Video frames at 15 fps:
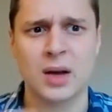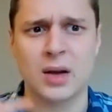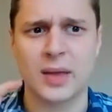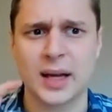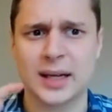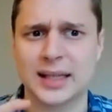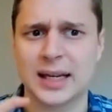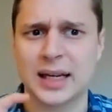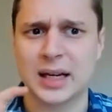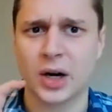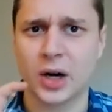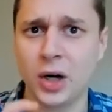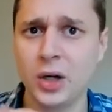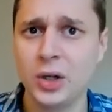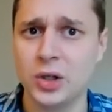that can
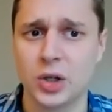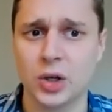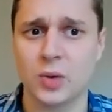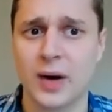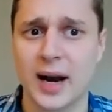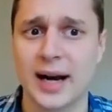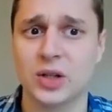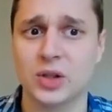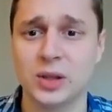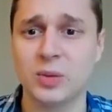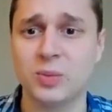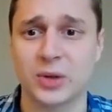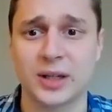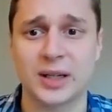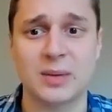hurt you actually
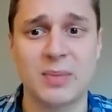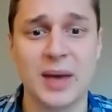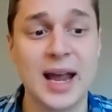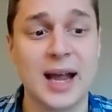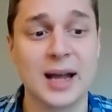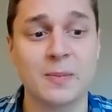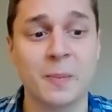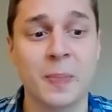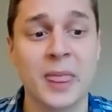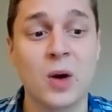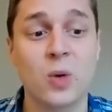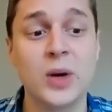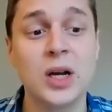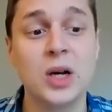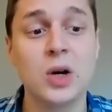pretty bad.
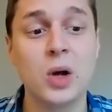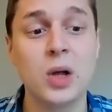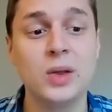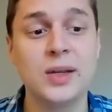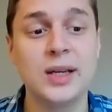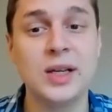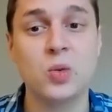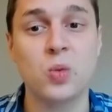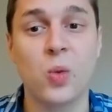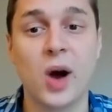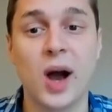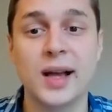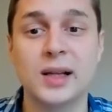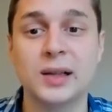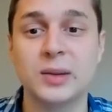We call these
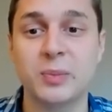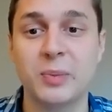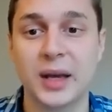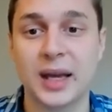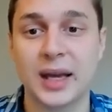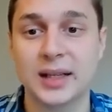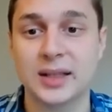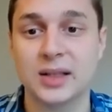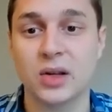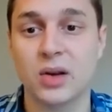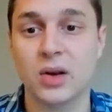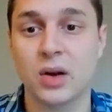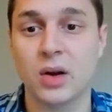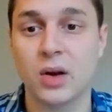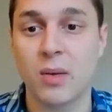wild pigs
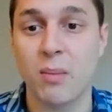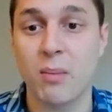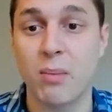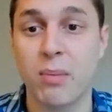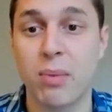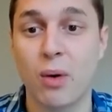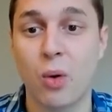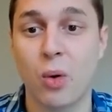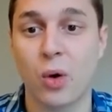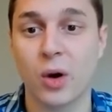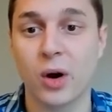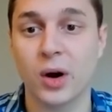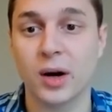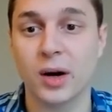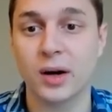
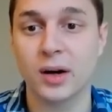boar.